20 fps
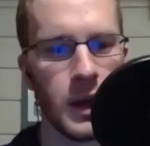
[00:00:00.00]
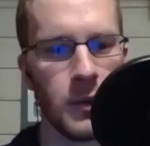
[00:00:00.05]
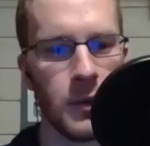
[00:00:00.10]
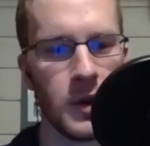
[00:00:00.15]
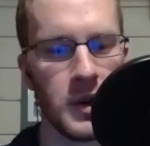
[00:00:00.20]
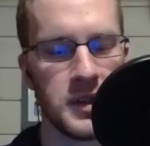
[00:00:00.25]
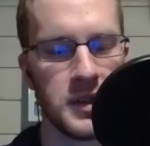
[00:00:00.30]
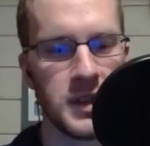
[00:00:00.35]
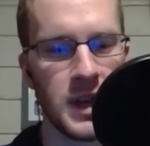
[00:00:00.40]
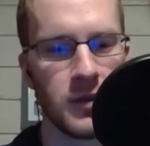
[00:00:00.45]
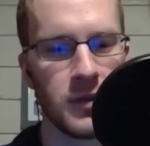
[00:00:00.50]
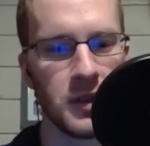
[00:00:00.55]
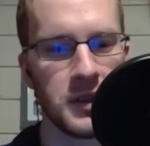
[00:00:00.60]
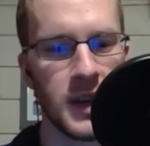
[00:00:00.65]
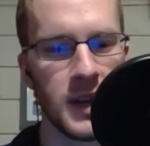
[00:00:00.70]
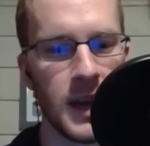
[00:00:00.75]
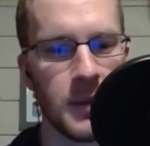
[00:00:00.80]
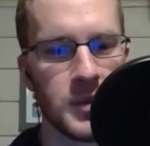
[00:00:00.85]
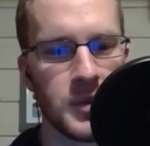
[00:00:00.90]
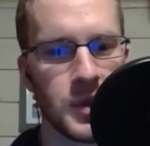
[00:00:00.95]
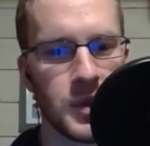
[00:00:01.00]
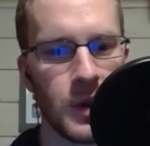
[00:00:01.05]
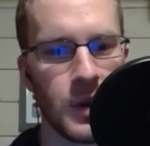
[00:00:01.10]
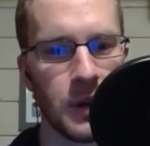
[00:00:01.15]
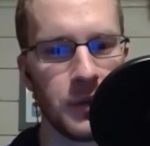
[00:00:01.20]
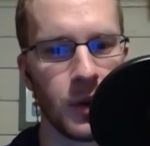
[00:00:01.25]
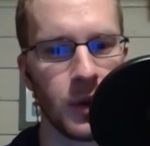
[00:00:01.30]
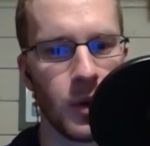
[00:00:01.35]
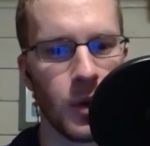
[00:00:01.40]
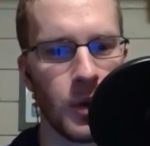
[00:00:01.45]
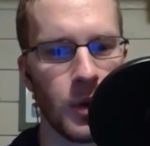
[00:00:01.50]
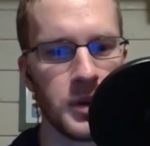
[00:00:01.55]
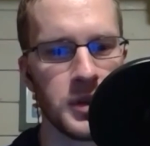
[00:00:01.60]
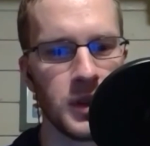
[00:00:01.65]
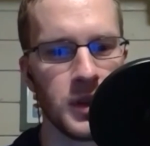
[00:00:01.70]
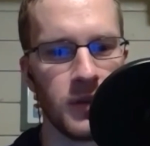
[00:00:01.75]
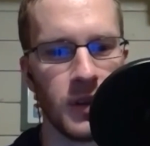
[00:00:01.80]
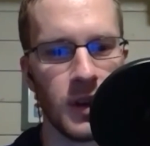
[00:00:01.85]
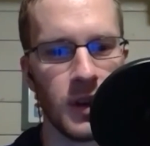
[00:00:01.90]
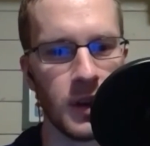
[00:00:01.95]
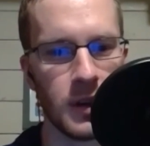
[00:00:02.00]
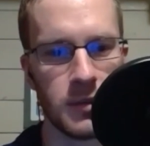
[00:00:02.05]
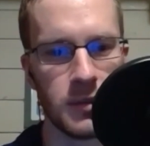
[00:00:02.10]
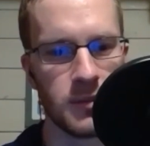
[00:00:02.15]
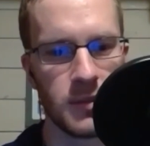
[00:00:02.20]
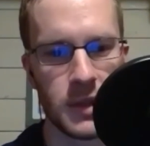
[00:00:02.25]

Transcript: there are several times throughout the course of a